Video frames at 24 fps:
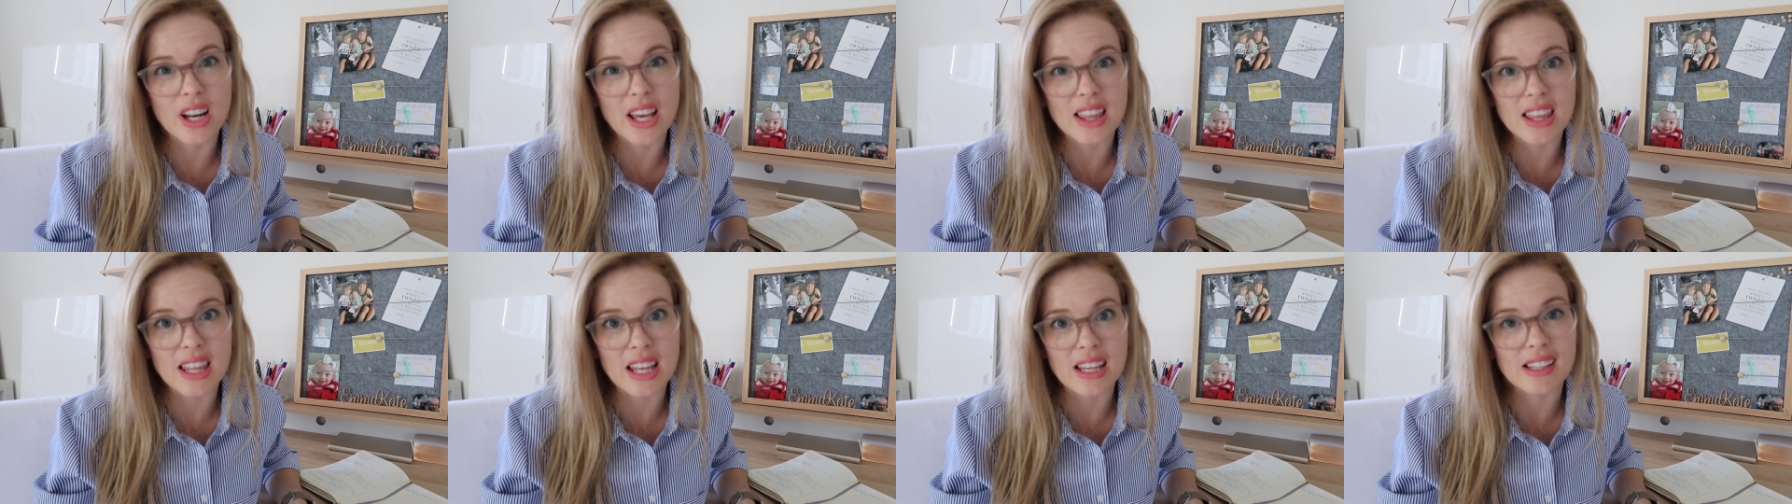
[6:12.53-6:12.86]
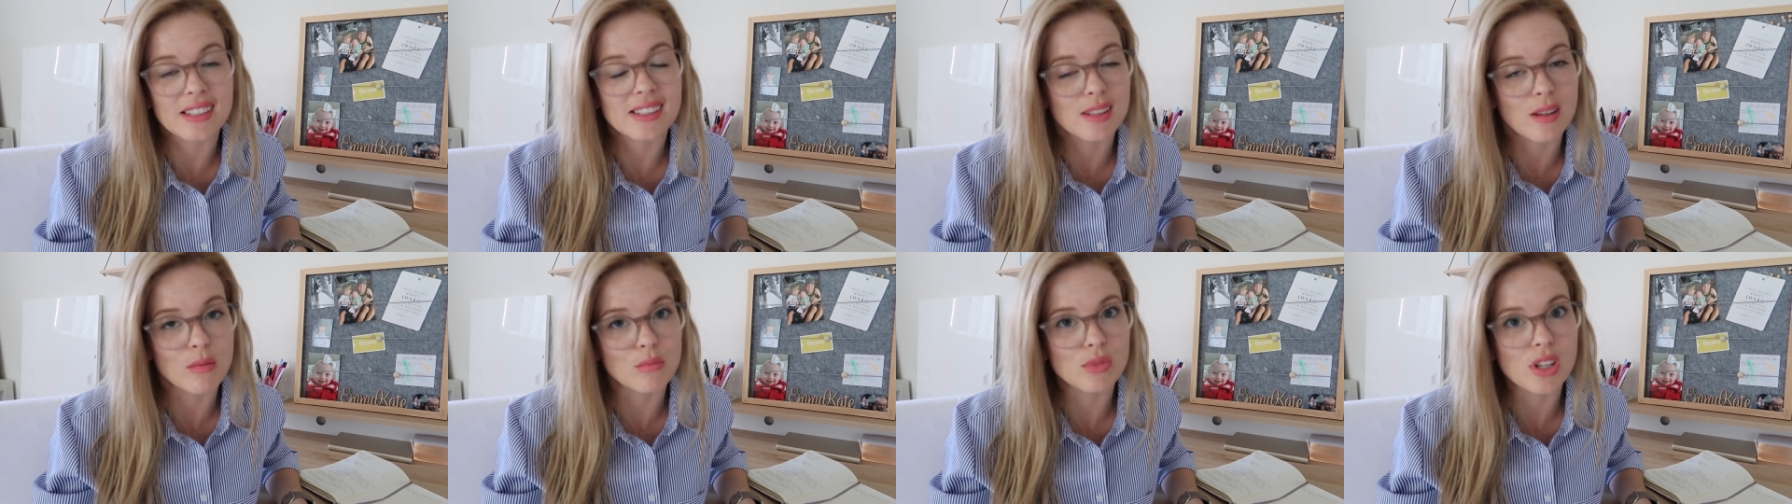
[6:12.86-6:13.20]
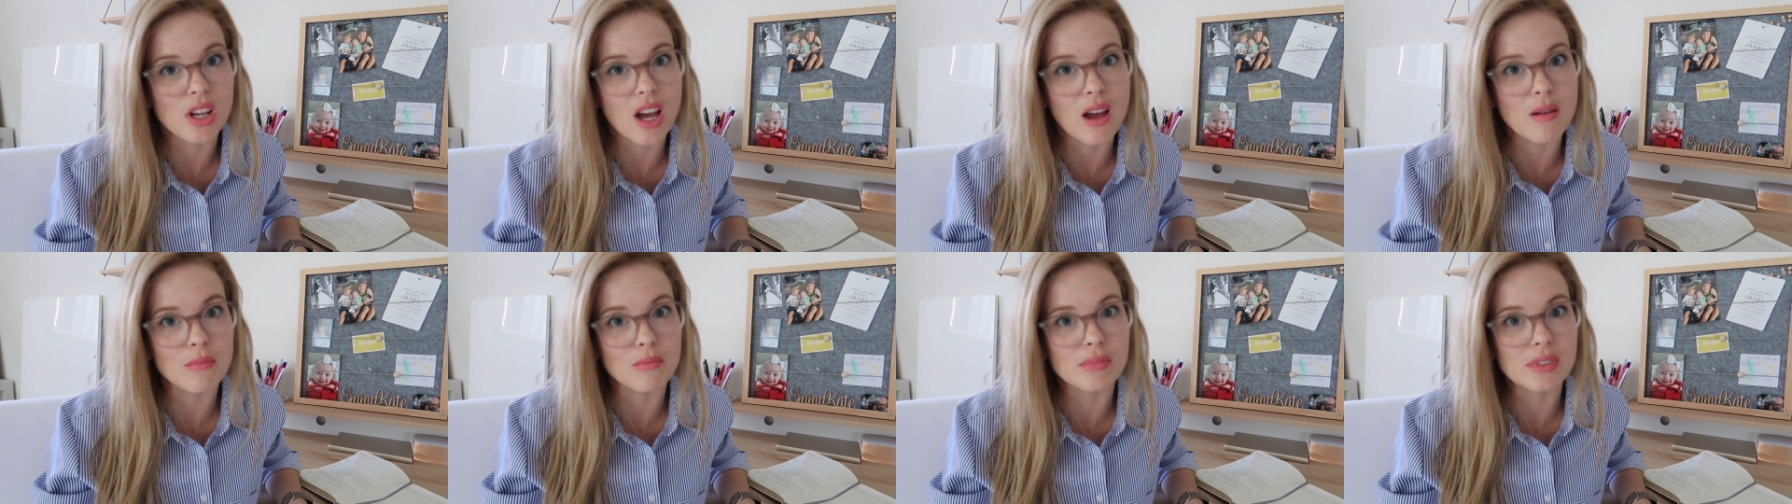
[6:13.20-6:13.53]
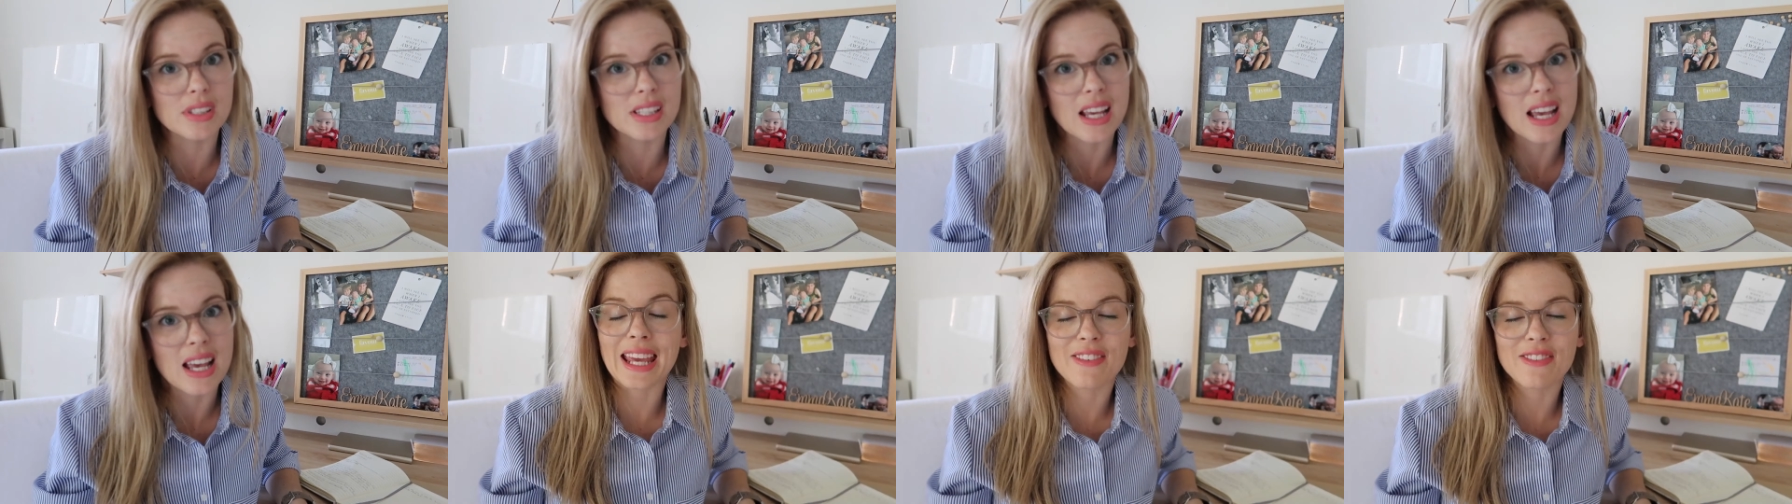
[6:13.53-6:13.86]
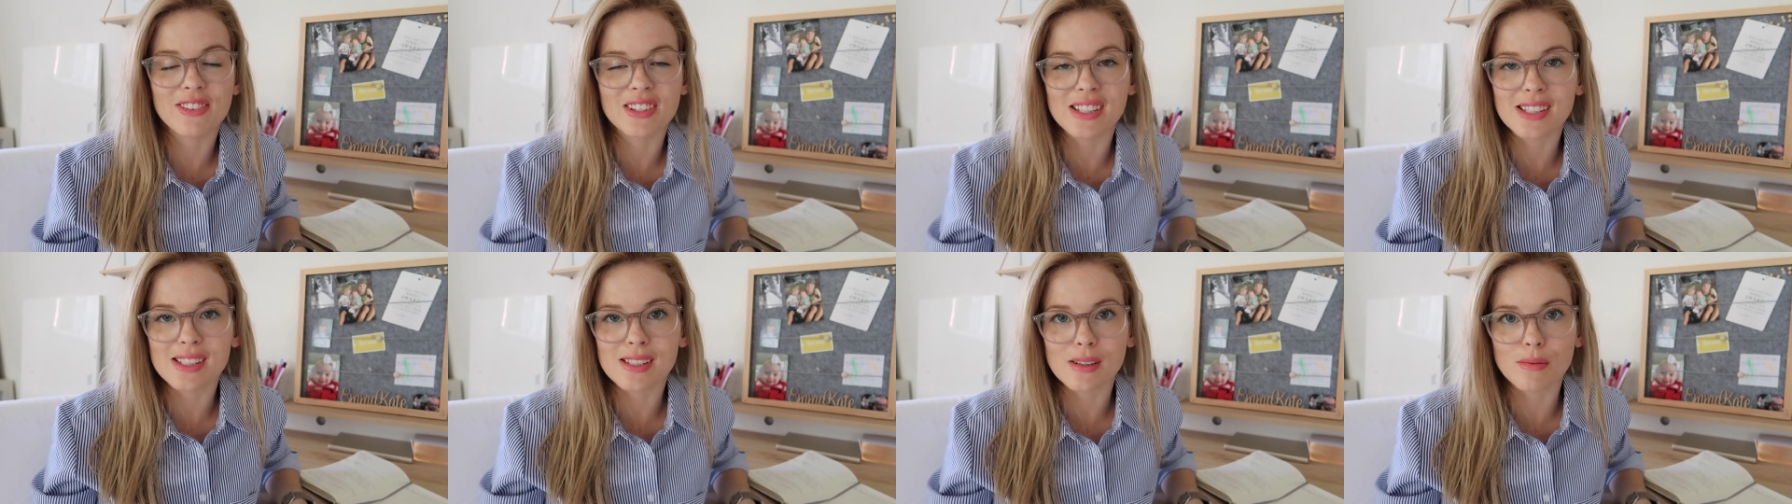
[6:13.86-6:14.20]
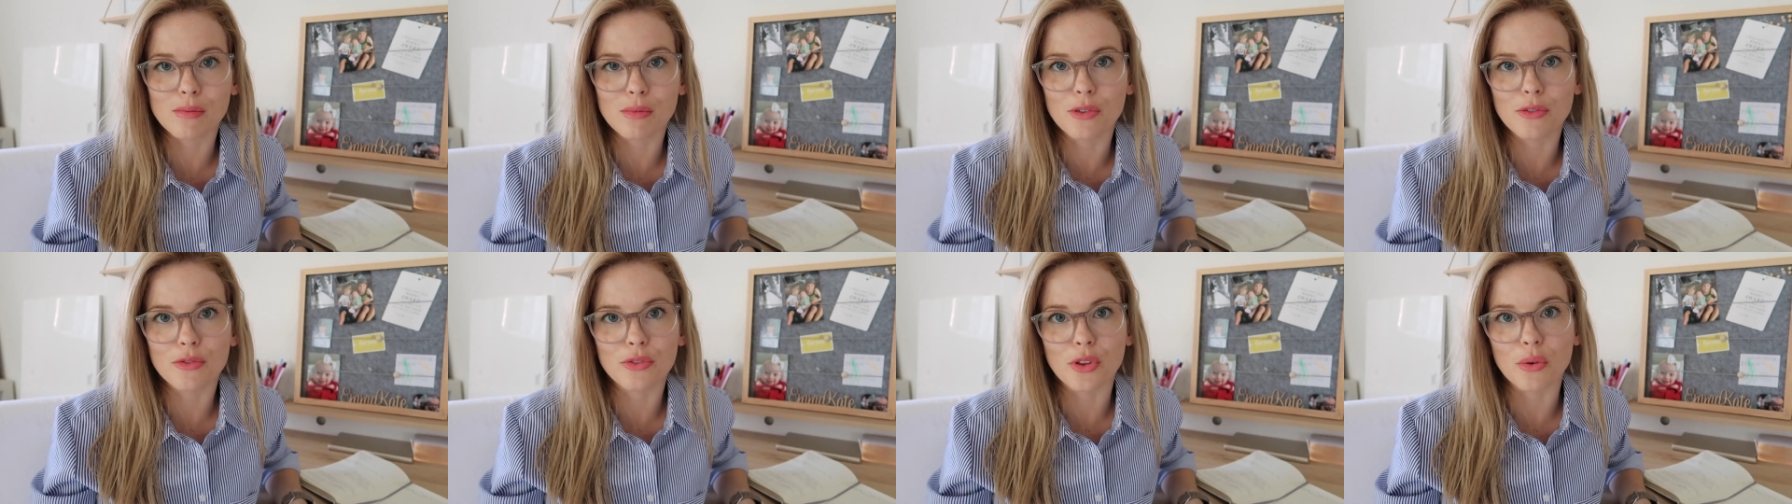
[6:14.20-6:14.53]
I think sometimes even
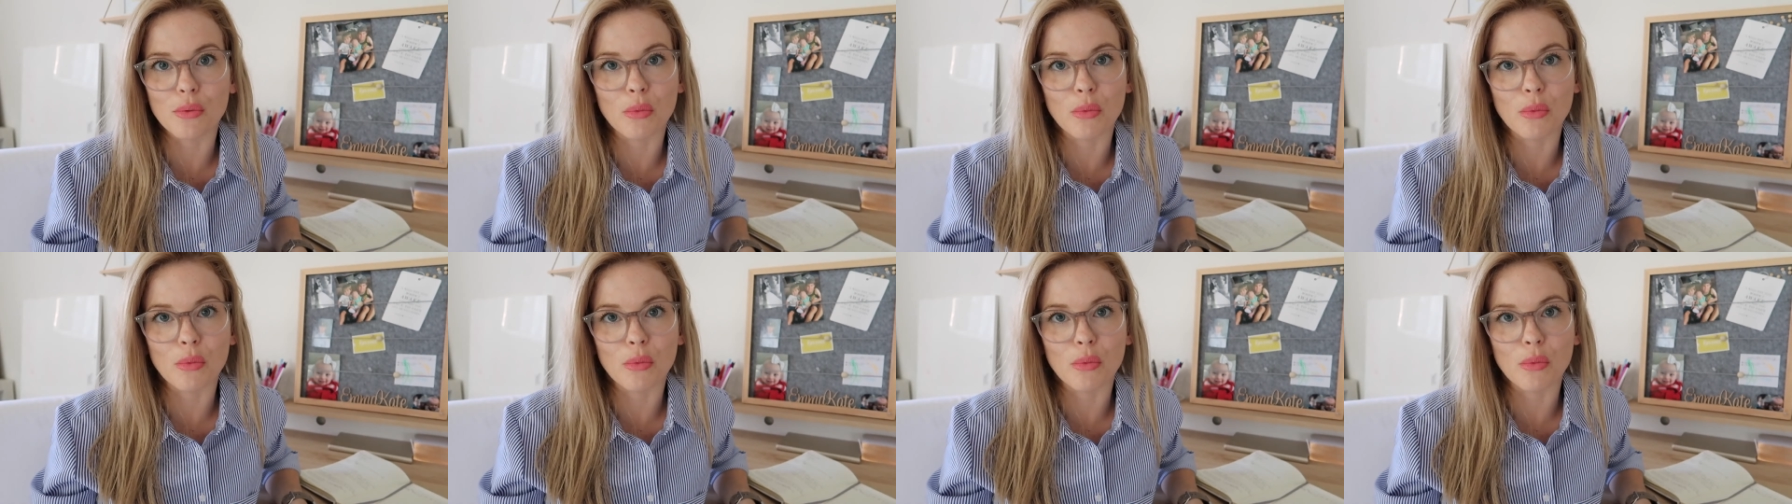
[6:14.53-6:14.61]
some of